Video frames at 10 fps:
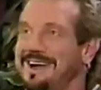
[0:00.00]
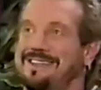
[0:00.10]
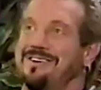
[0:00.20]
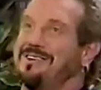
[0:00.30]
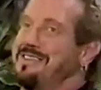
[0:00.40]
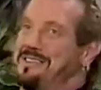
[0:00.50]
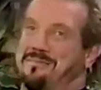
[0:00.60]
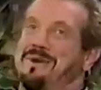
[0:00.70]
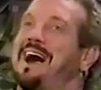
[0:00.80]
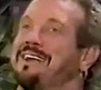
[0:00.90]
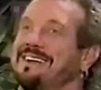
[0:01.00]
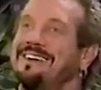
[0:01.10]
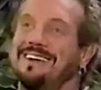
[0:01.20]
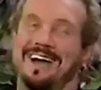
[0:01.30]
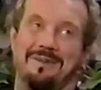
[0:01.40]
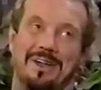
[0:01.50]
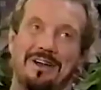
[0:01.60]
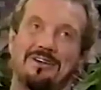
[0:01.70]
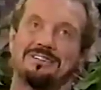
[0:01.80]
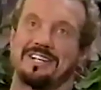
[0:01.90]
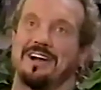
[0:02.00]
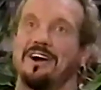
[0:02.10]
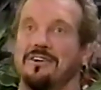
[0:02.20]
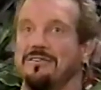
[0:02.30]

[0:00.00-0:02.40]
I know nothing about it. I mean, I heard there's like 100.